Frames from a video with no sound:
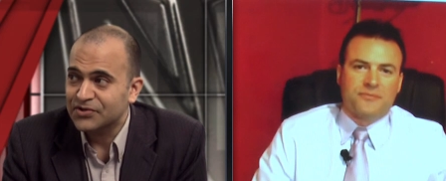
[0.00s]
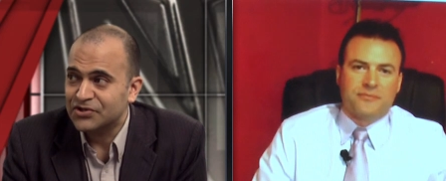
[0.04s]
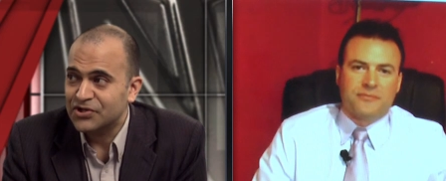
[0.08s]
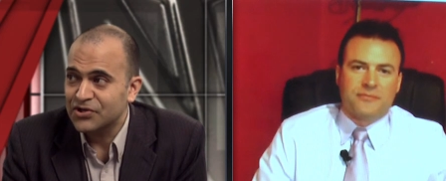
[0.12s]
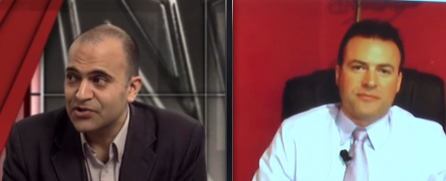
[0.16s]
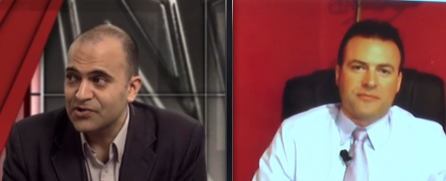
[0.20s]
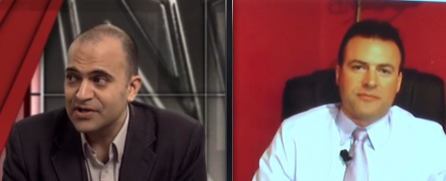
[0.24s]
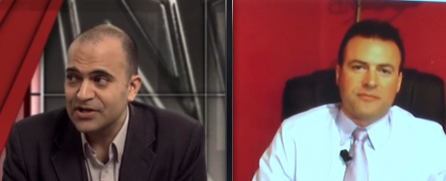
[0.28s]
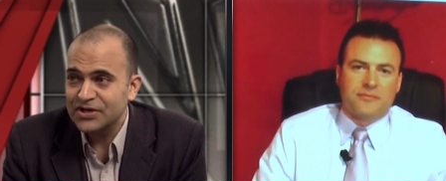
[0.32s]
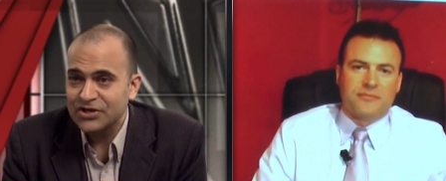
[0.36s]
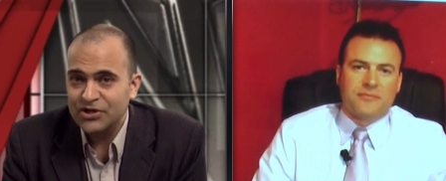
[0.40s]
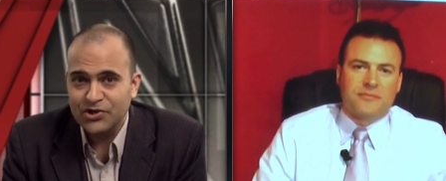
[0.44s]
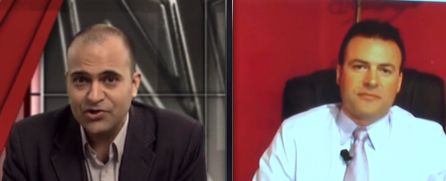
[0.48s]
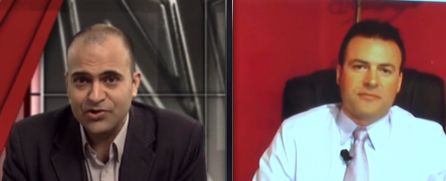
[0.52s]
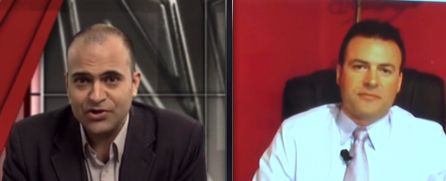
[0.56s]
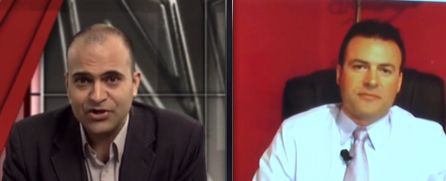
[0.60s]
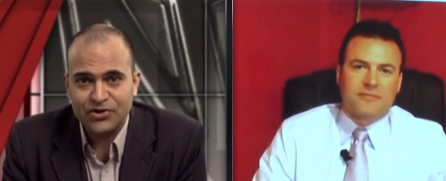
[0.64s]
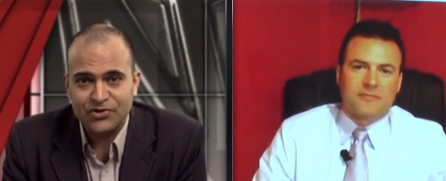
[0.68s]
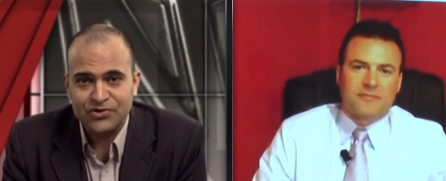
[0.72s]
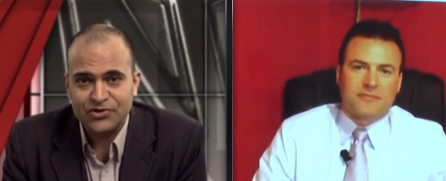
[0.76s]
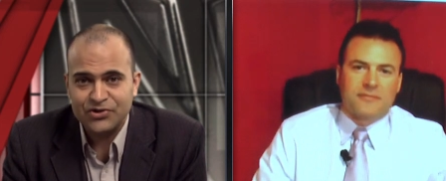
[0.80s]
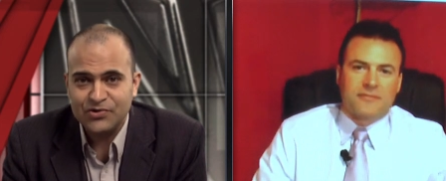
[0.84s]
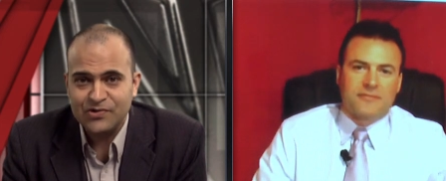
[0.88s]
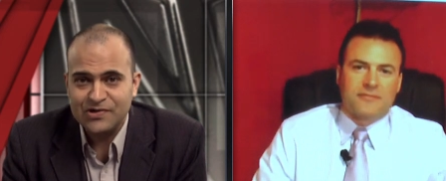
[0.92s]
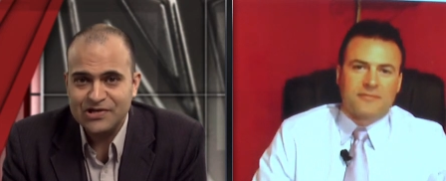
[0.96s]
Speaker 1: doing you.
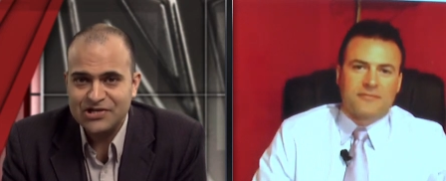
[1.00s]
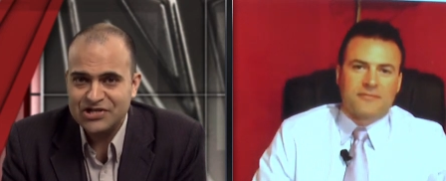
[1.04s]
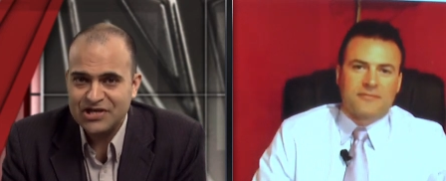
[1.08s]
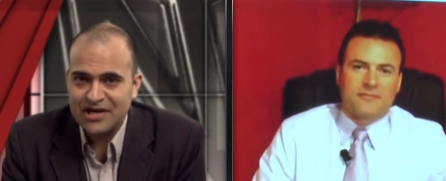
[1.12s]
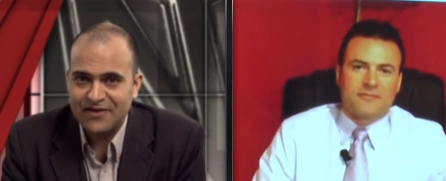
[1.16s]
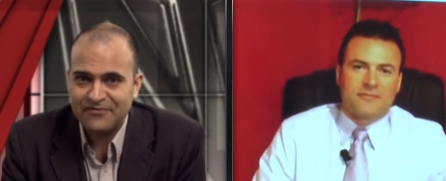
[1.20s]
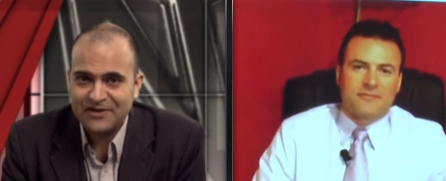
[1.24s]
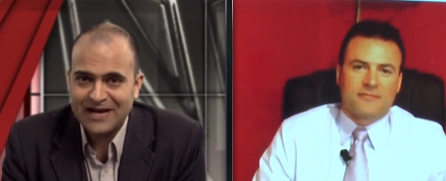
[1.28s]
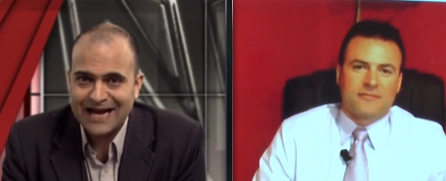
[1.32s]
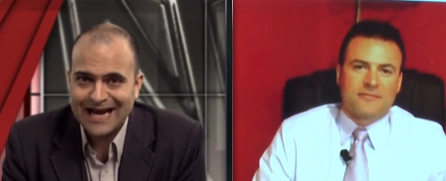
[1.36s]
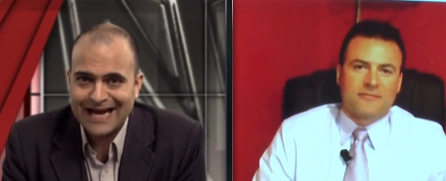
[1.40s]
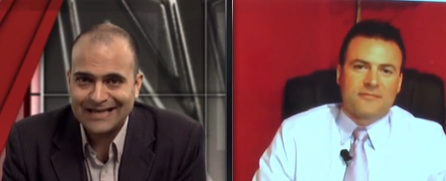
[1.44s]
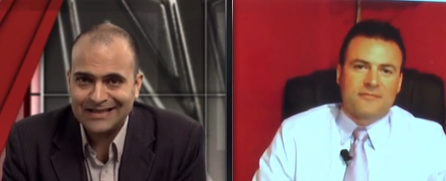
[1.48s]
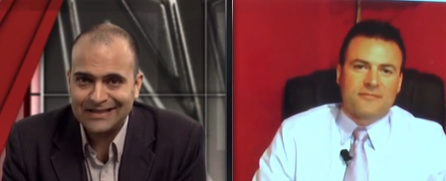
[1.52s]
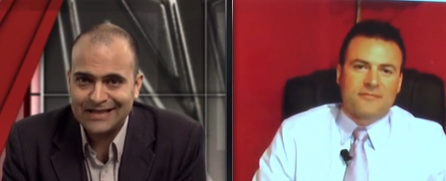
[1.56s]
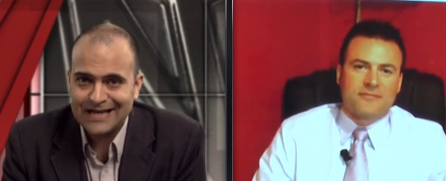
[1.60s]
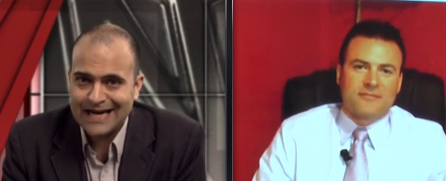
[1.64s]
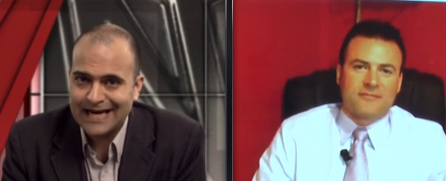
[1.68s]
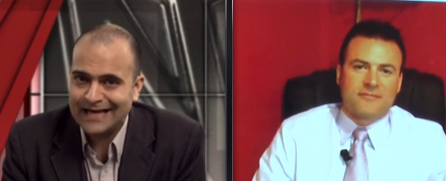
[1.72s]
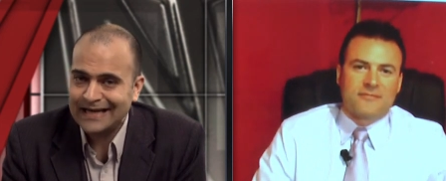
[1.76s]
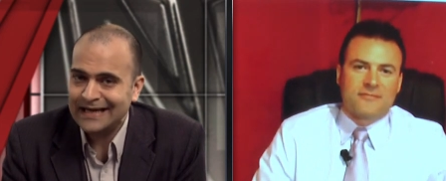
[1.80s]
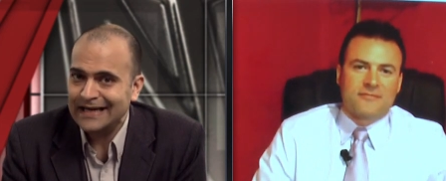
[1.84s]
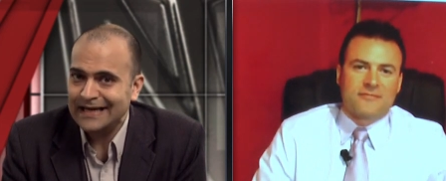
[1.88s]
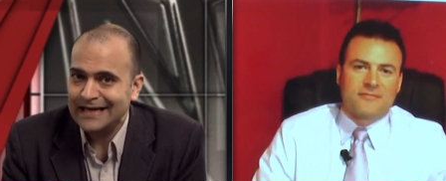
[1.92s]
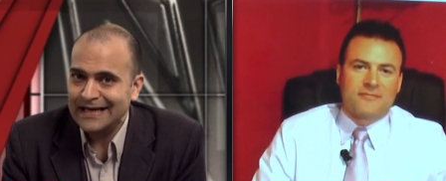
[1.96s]
You're doing Jeff
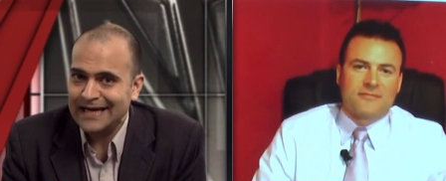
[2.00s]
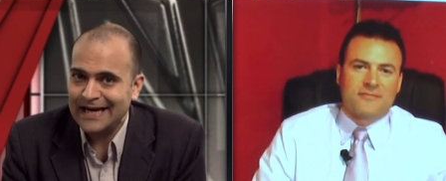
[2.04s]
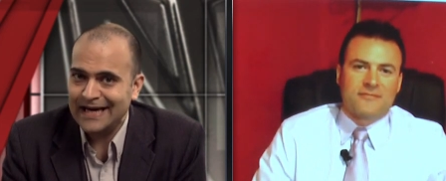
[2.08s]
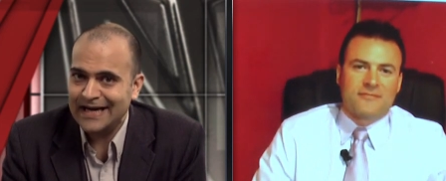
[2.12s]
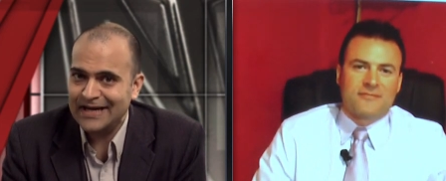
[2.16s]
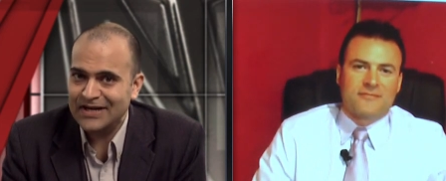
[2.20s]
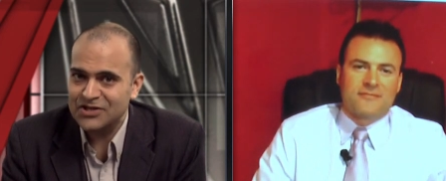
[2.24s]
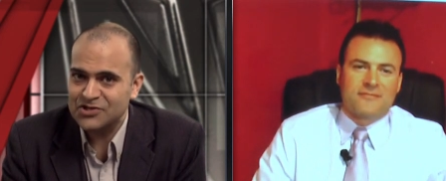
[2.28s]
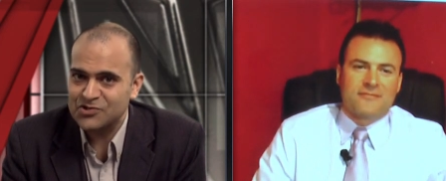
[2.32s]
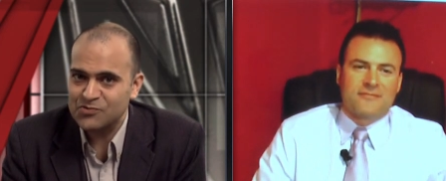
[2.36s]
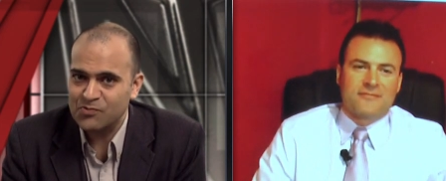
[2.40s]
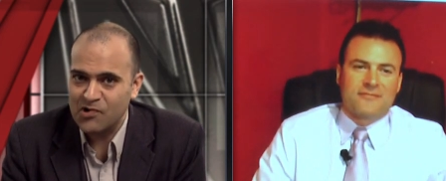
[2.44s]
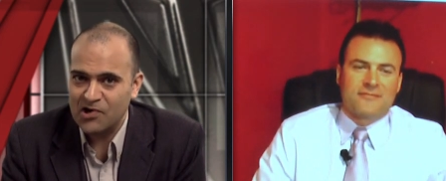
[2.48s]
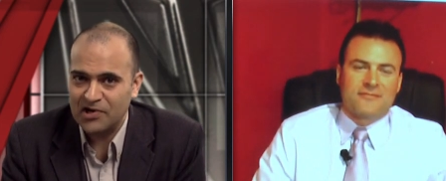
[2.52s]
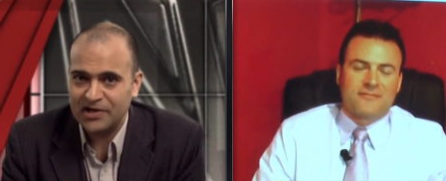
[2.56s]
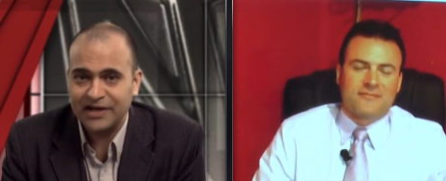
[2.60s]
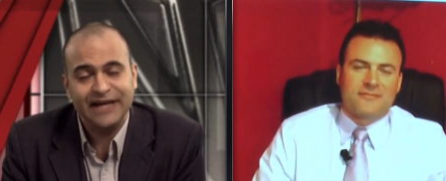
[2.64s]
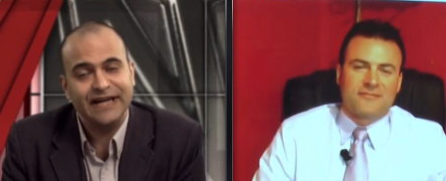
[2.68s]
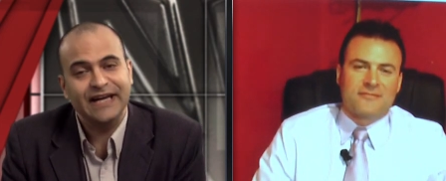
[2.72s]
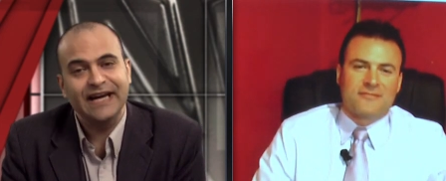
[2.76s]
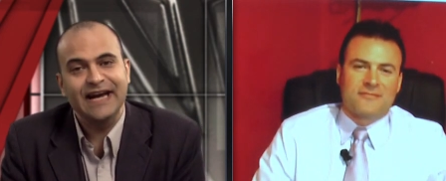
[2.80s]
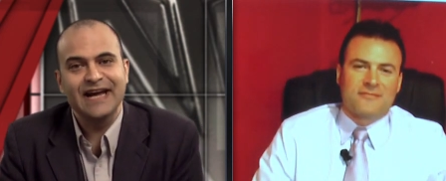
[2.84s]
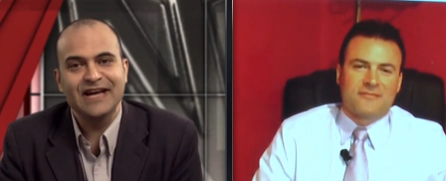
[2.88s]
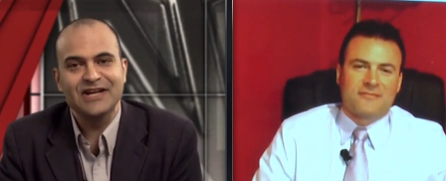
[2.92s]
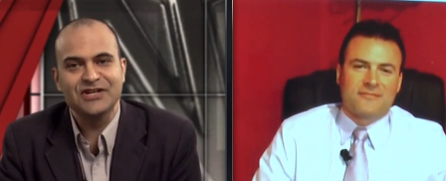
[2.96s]
Cadillac, and it's
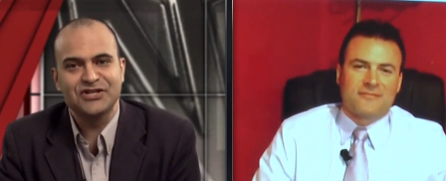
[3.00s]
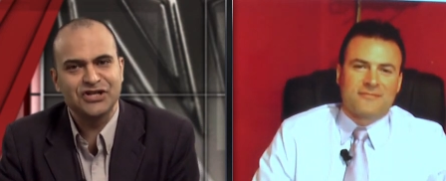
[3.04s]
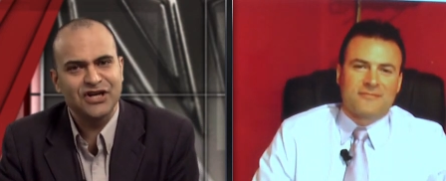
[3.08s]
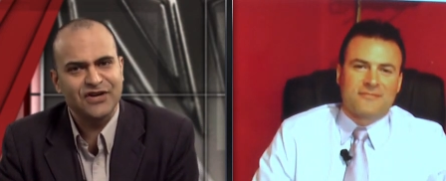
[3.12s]
working. And